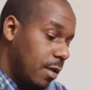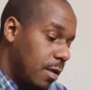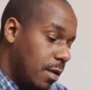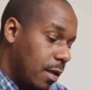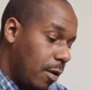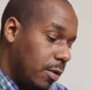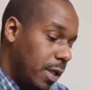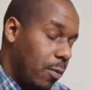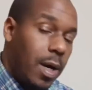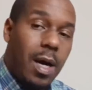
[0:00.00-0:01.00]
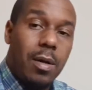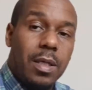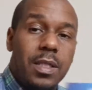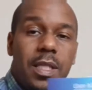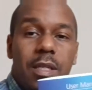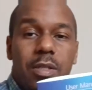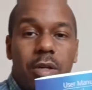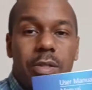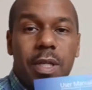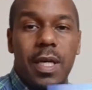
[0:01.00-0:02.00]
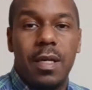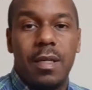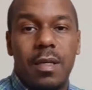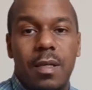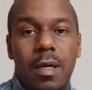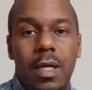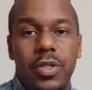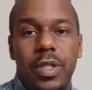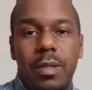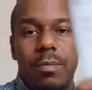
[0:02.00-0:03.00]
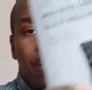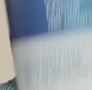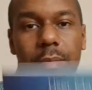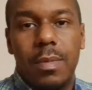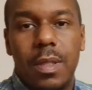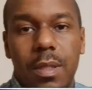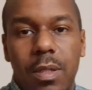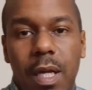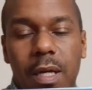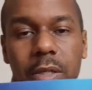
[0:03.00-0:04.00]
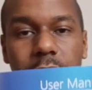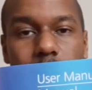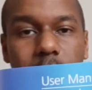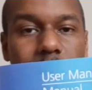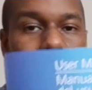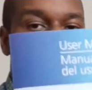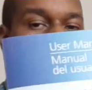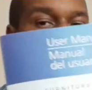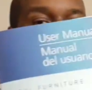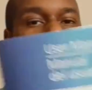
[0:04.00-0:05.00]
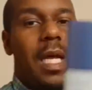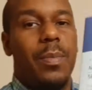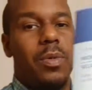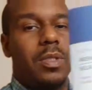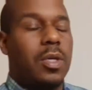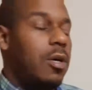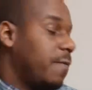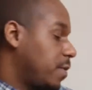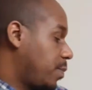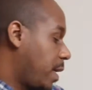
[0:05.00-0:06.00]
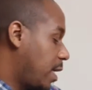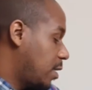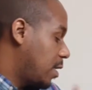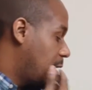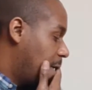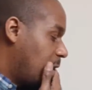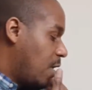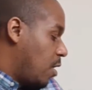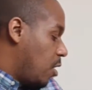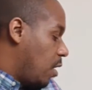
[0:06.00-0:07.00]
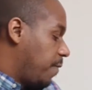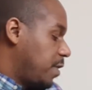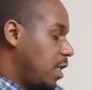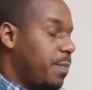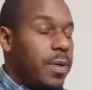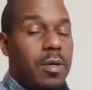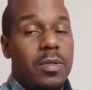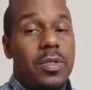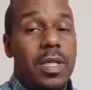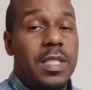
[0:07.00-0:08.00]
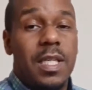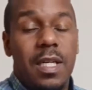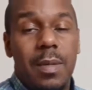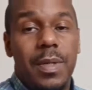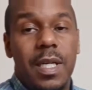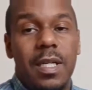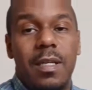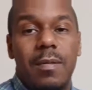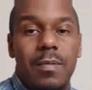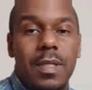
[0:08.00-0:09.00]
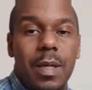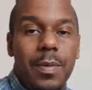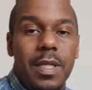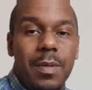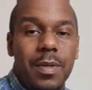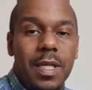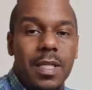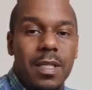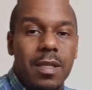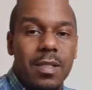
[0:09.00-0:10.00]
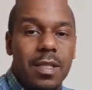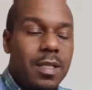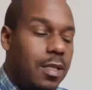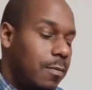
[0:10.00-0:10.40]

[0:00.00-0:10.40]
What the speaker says: I was like, wow, these chairs cost like $100 to like $120 in like Staples and Office Depot. So I said, let me get it. Let me get it. That was a good deal.